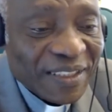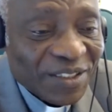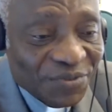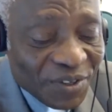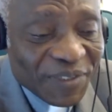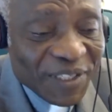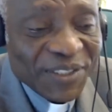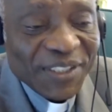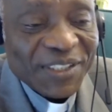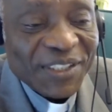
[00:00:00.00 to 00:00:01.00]
from the
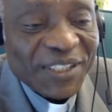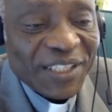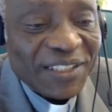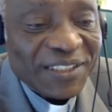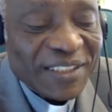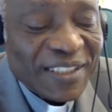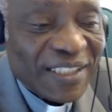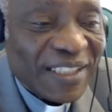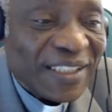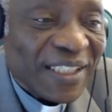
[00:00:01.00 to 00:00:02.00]
encyclical
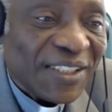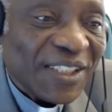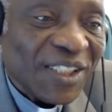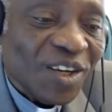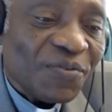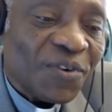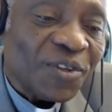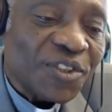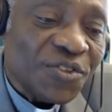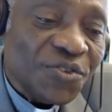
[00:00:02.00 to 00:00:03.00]
is the C of
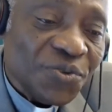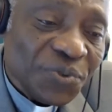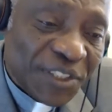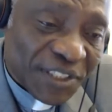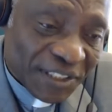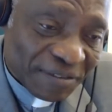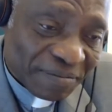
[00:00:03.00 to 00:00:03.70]
continuity.